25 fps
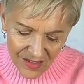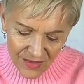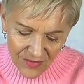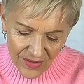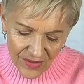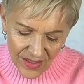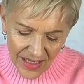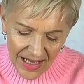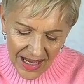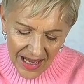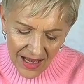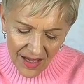
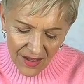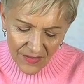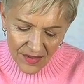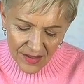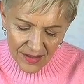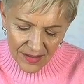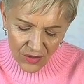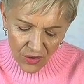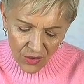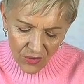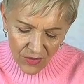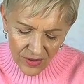For now,
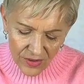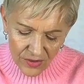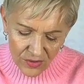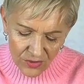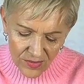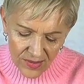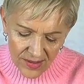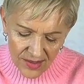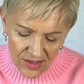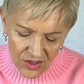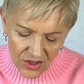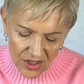this
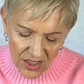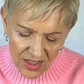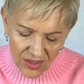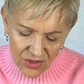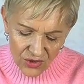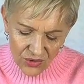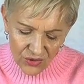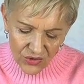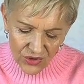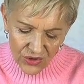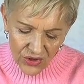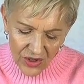oracle
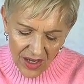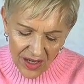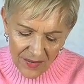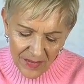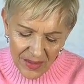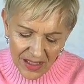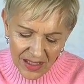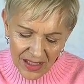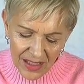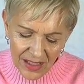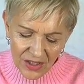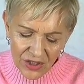suggests your time
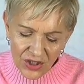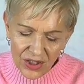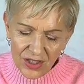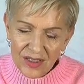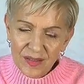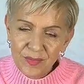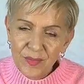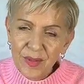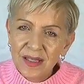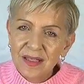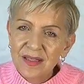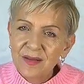and energy
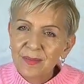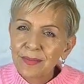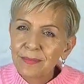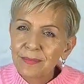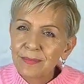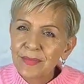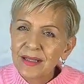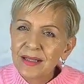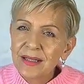is best